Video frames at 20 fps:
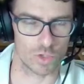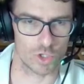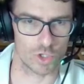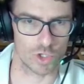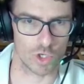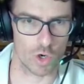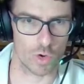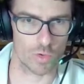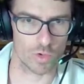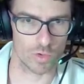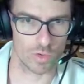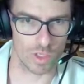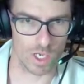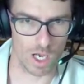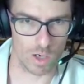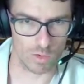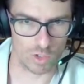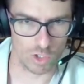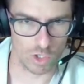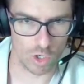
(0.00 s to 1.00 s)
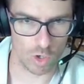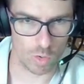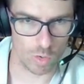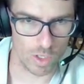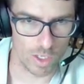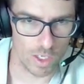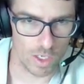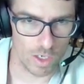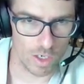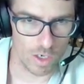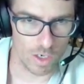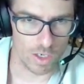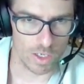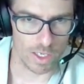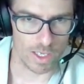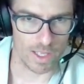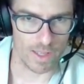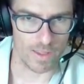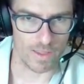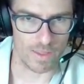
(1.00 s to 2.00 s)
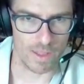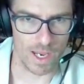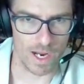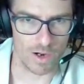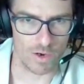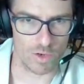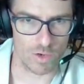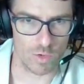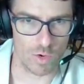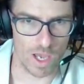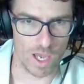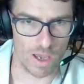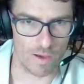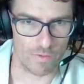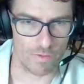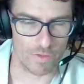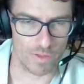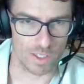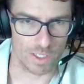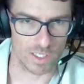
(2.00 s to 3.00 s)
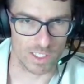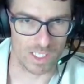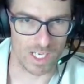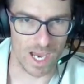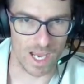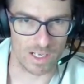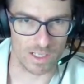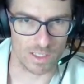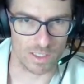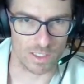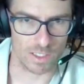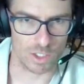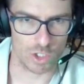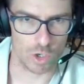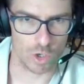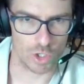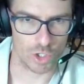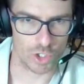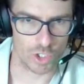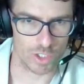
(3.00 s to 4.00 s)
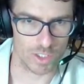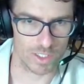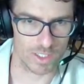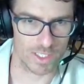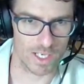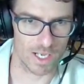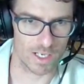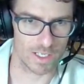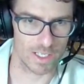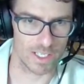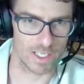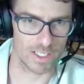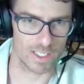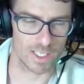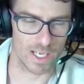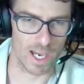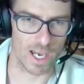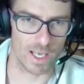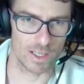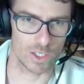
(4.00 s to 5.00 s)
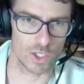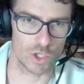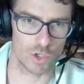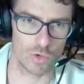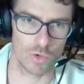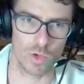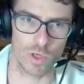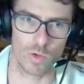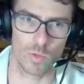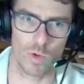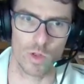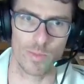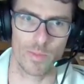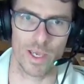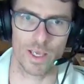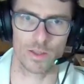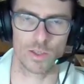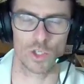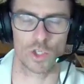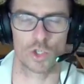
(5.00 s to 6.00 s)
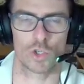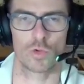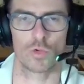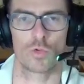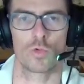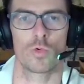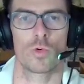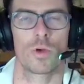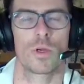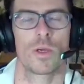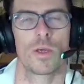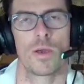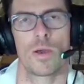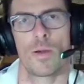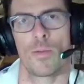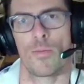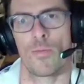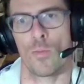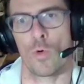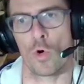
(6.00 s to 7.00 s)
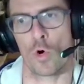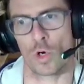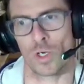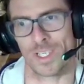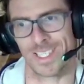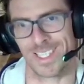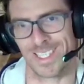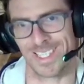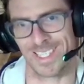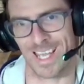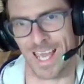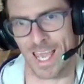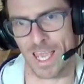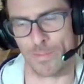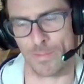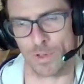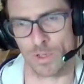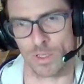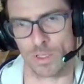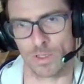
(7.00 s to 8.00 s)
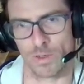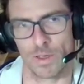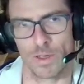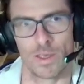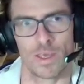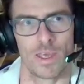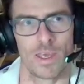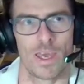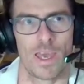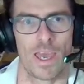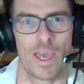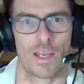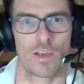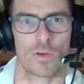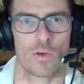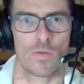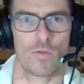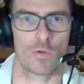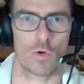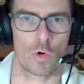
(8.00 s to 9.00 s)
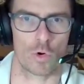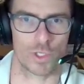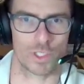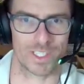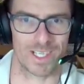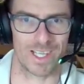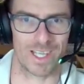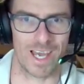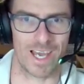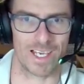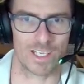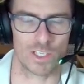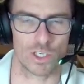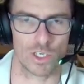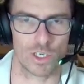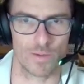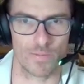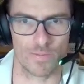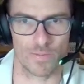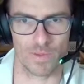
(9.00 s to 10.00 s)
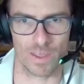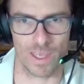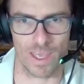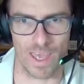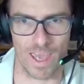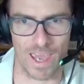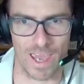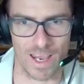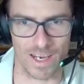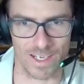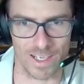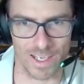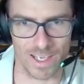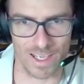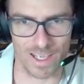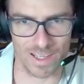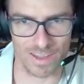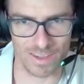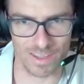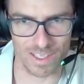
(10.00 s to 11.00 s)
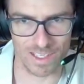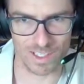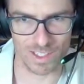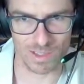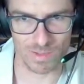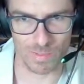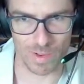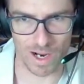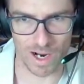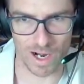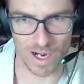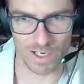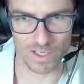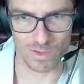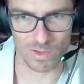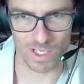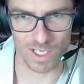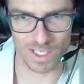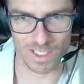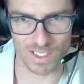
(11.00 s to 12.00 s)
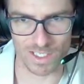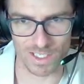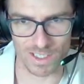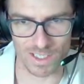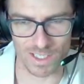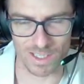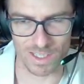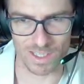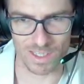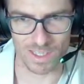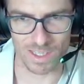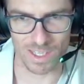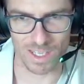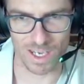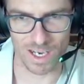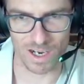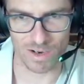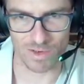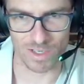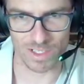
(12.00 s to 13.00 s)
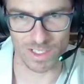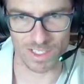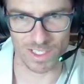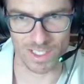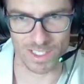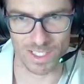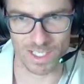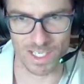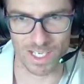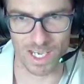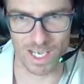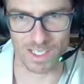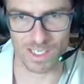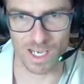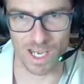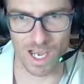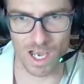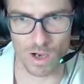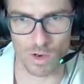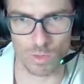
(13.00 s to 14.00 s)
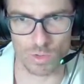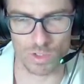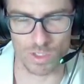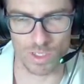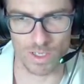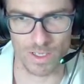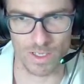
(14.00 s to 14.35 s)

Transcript: show you the outsole. There you have the tunnel, the torsional tunnel inside the shoe. It will make the shoe more stable and of course lighter. And in this part you can see that there is this cut out